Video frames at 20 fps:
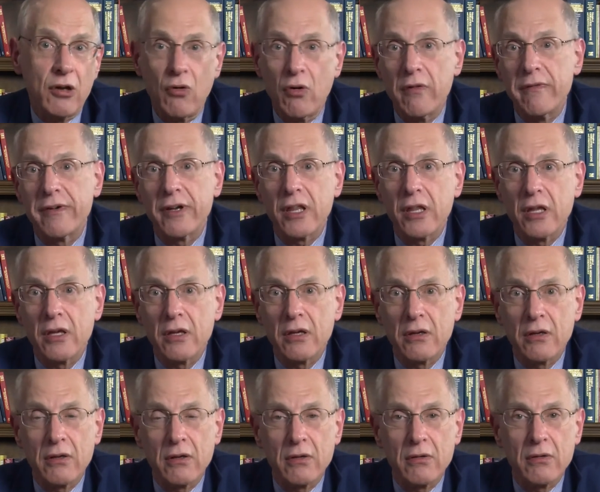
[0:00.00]
go over to
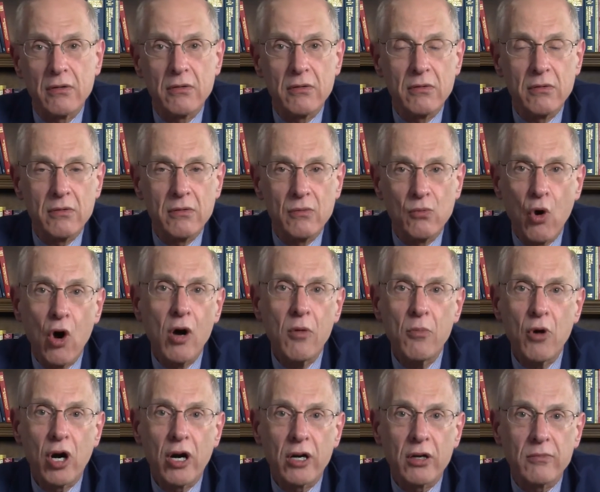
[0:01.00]
the
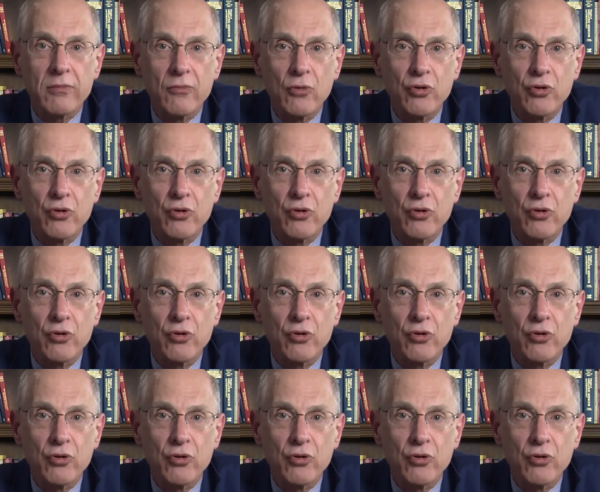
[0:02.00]
Walmart.